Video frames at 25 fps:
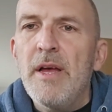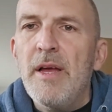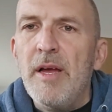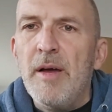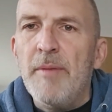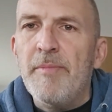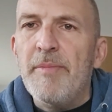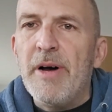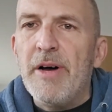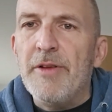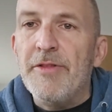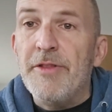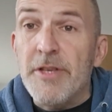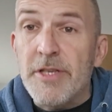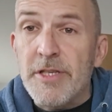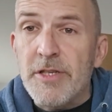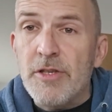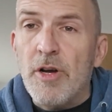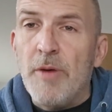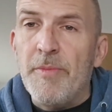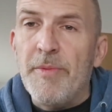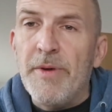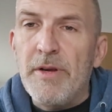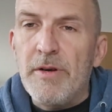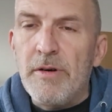about this
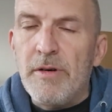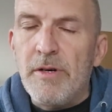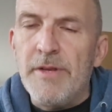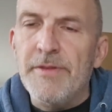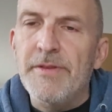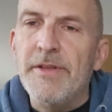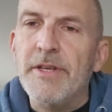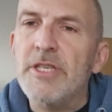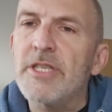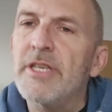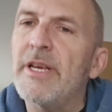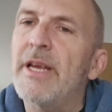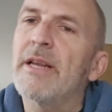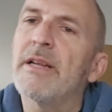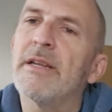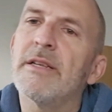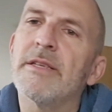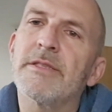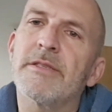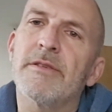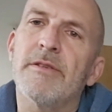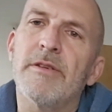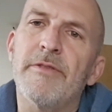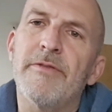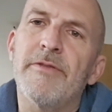topic on the channel,
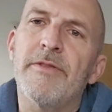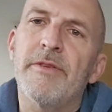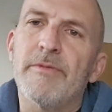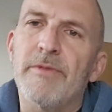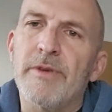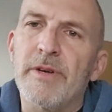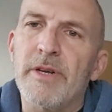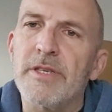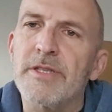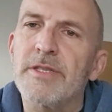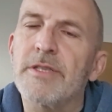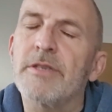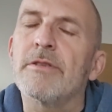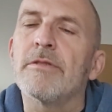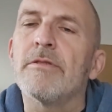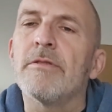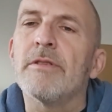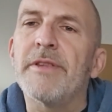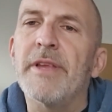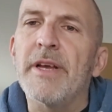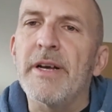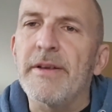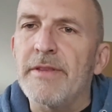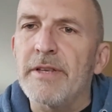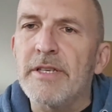so if you want to scroll
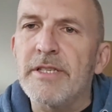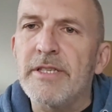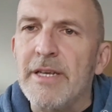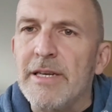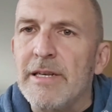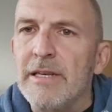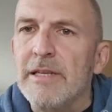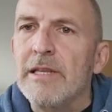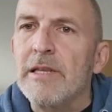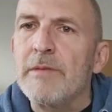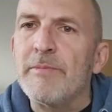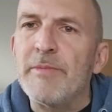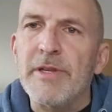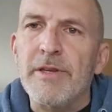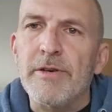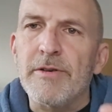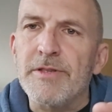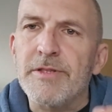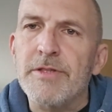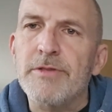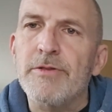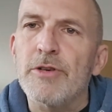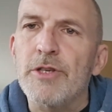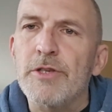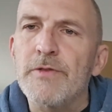down the channel a little bit or
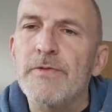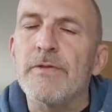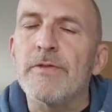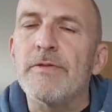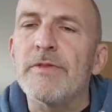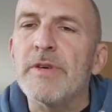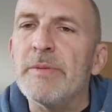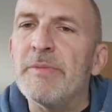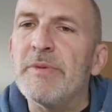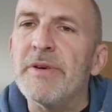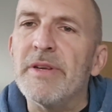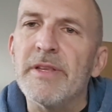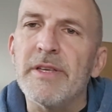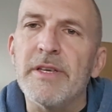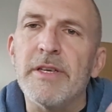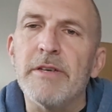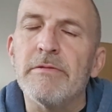search for rebreather,